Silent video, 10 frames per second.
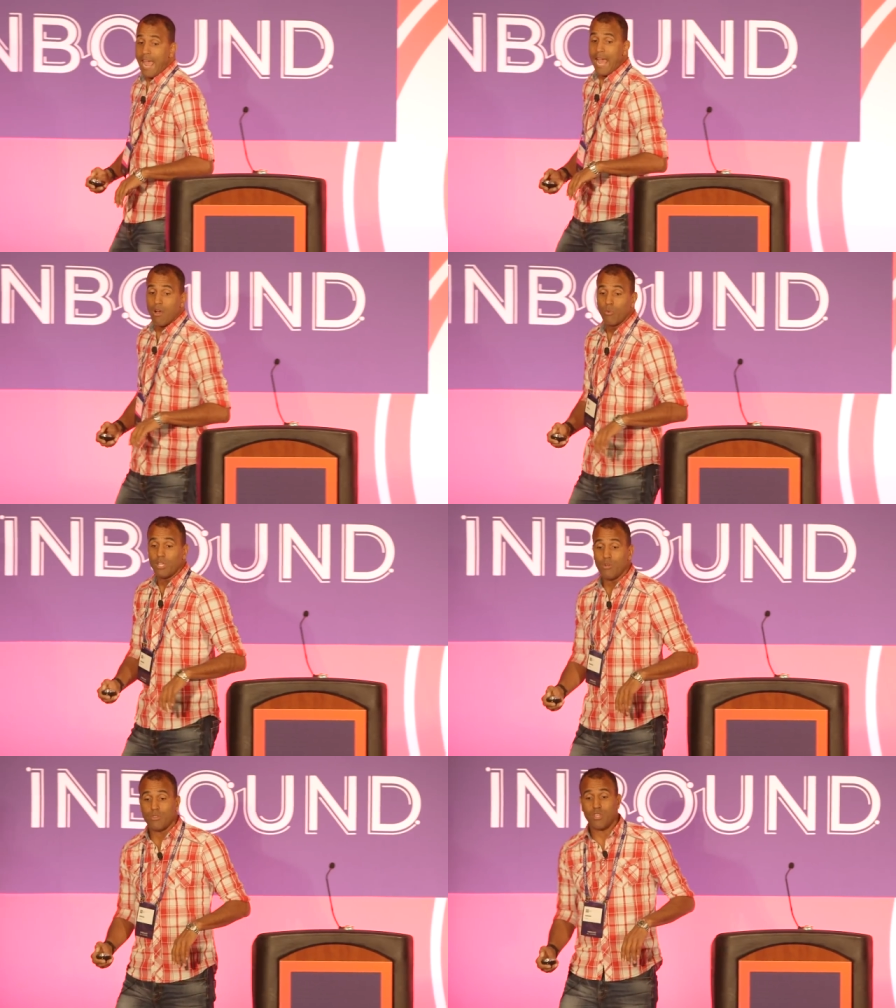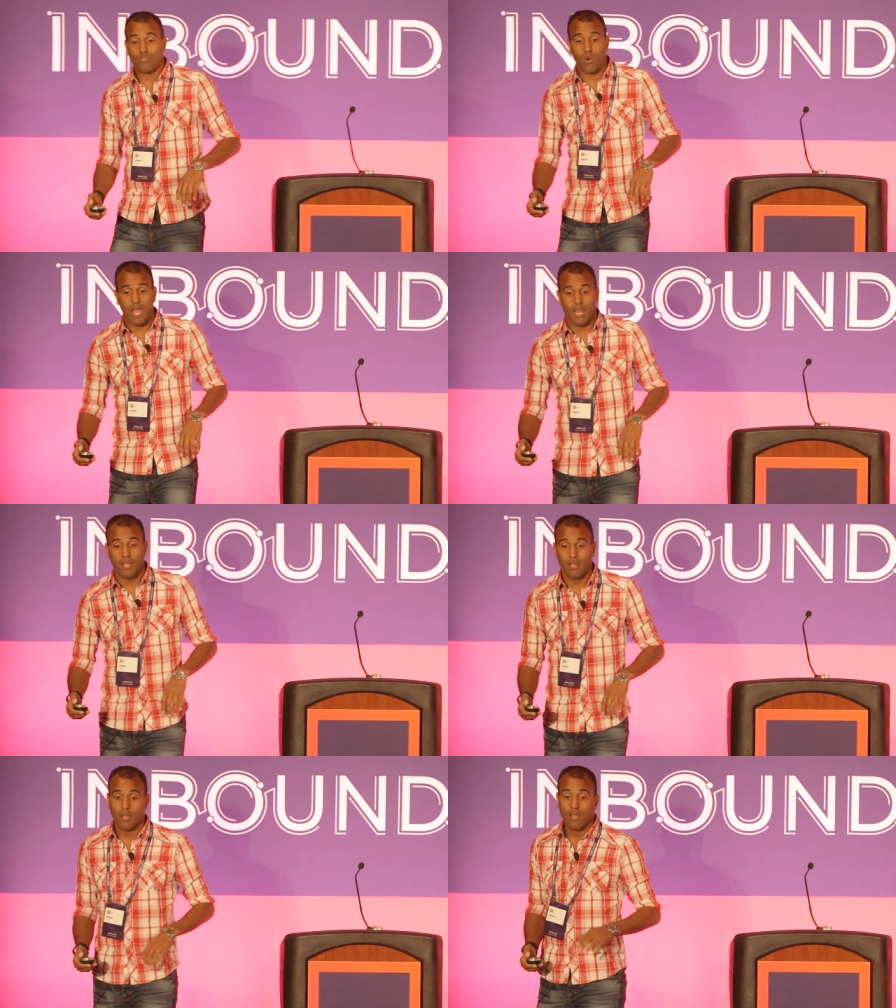now. We can do it this way.
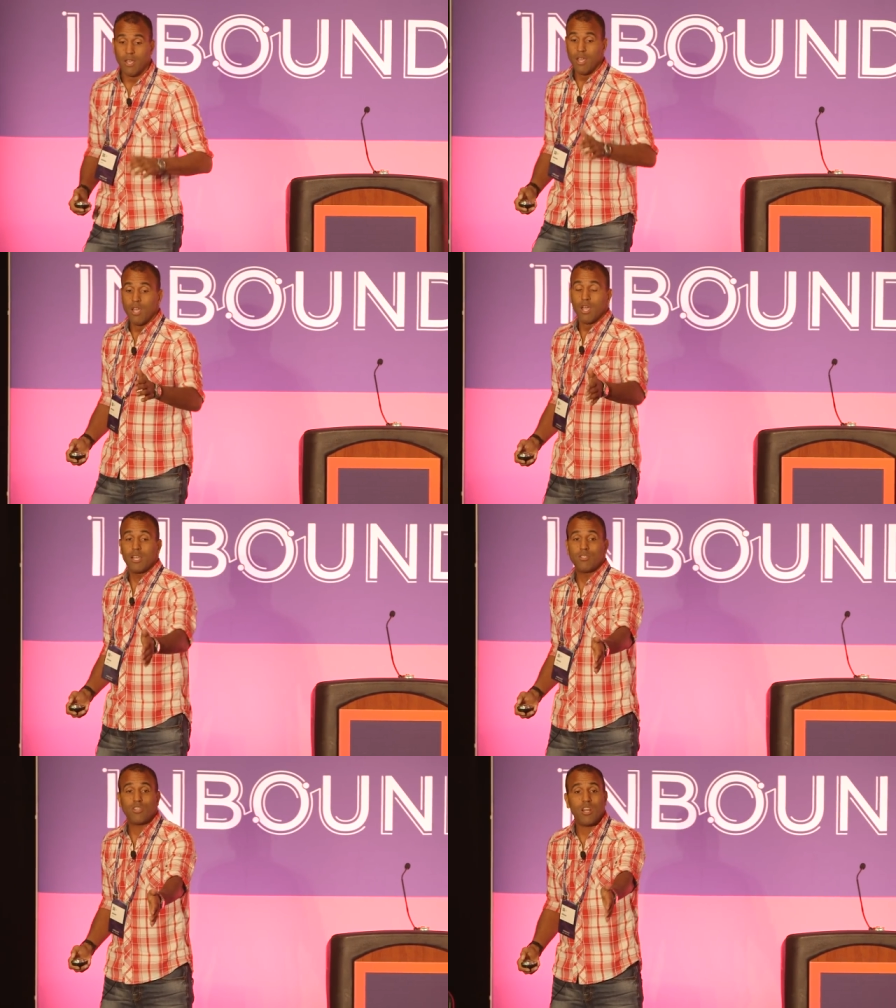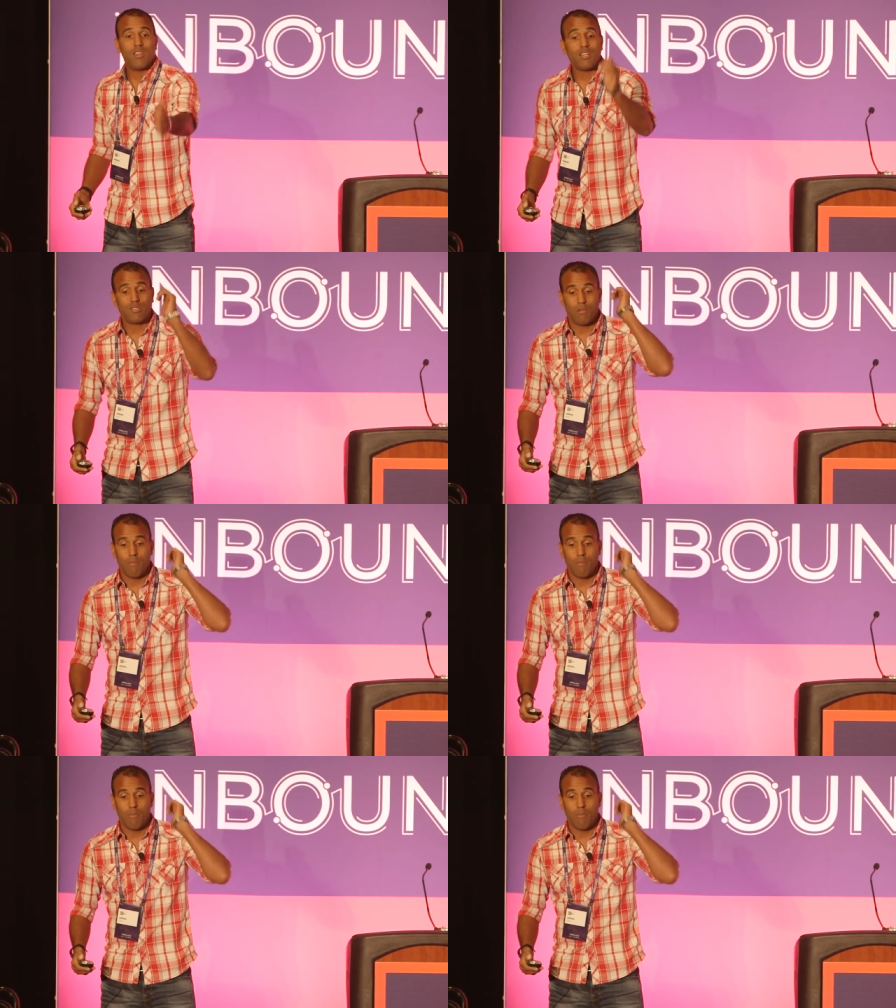Consider this